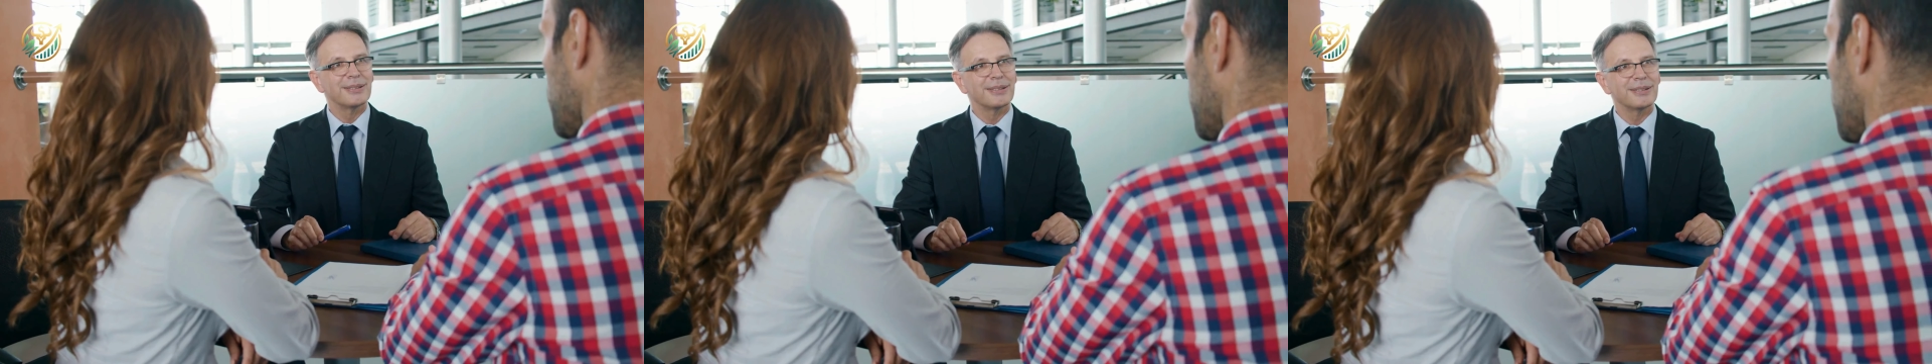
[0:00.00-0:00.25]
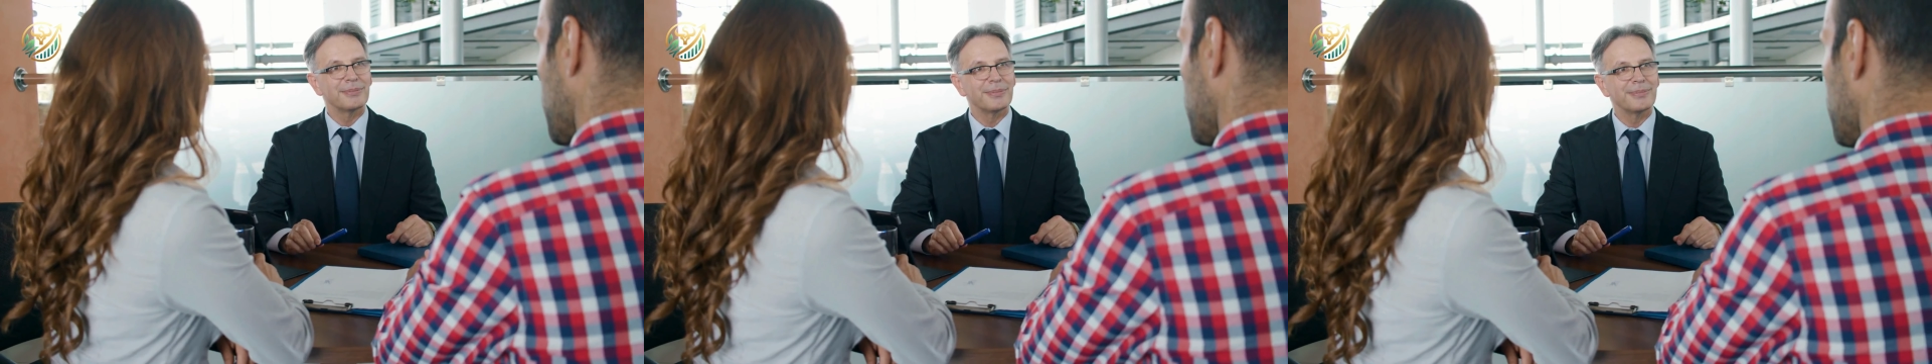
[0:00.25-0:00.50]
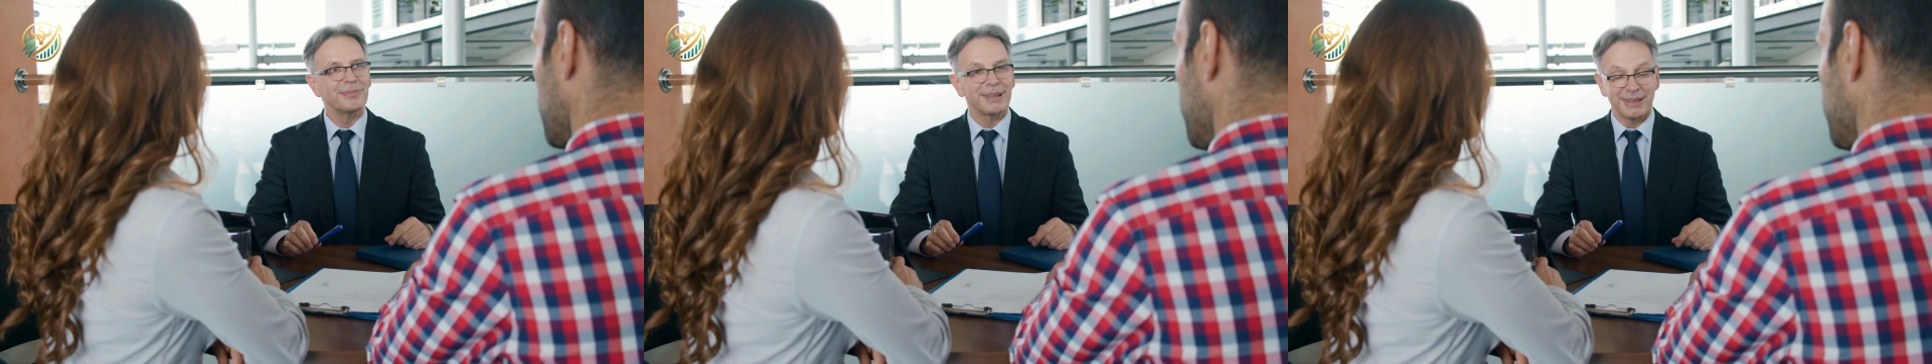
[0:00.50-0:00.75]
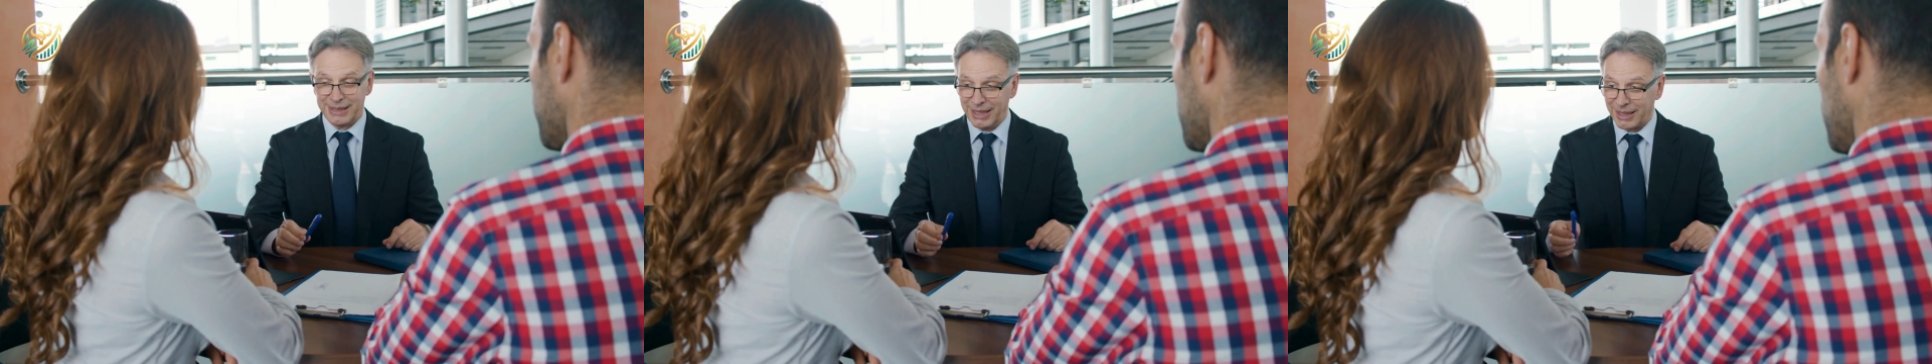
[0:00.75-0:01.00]
It should
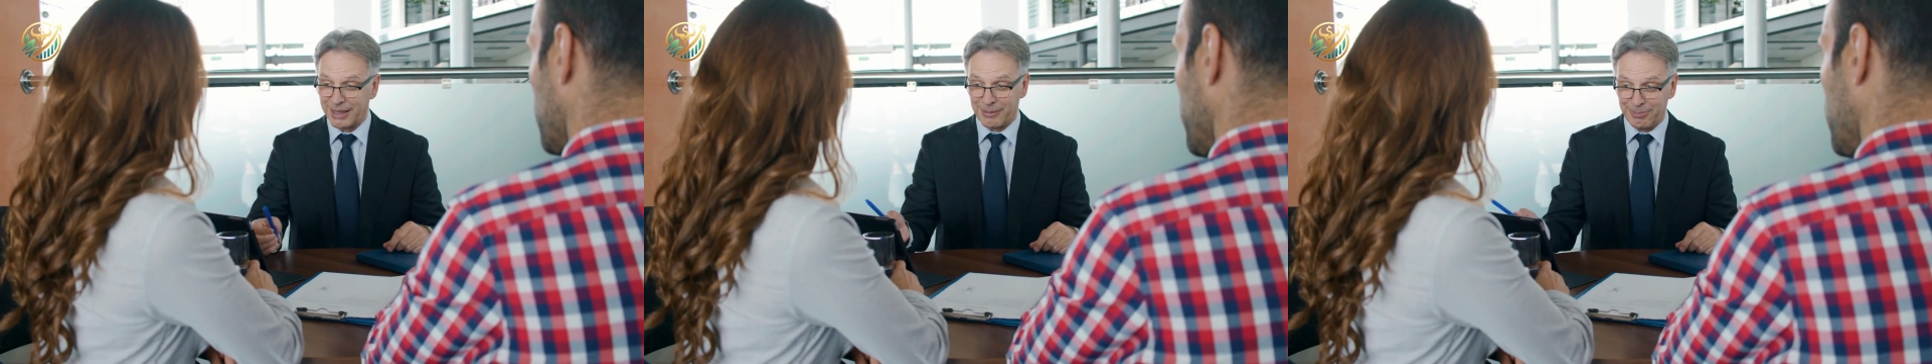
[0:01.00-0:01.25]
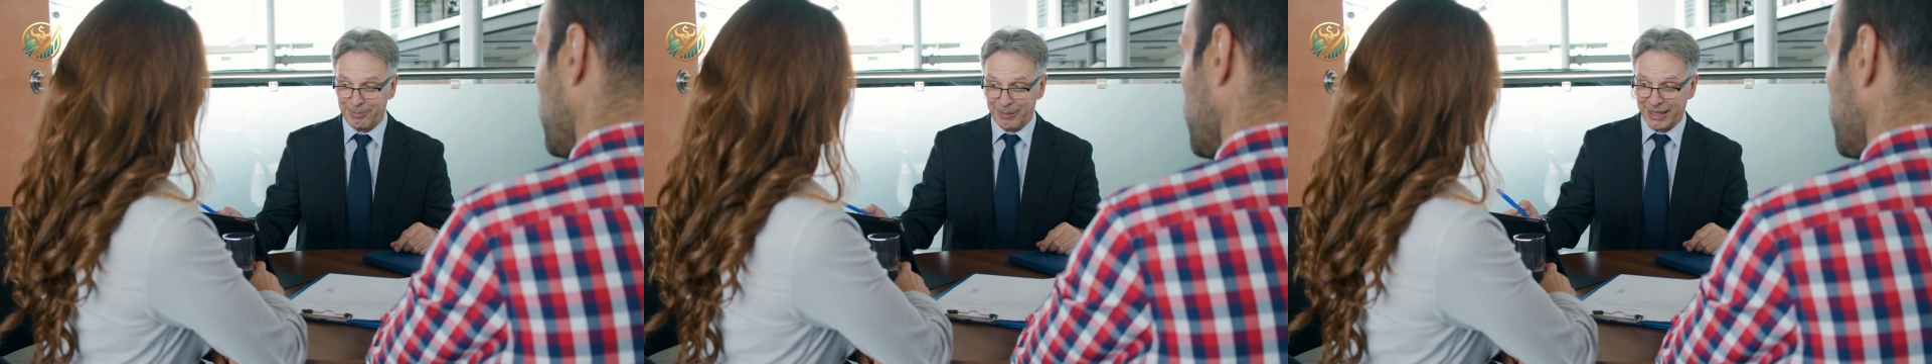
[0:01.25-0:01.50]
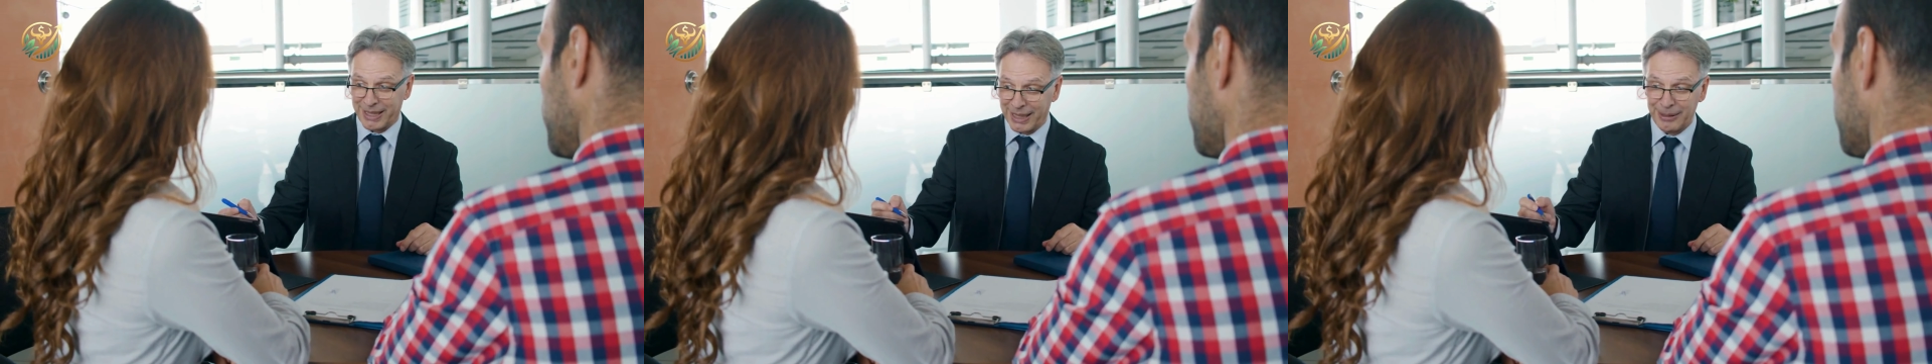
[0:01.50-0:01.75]
not be considered as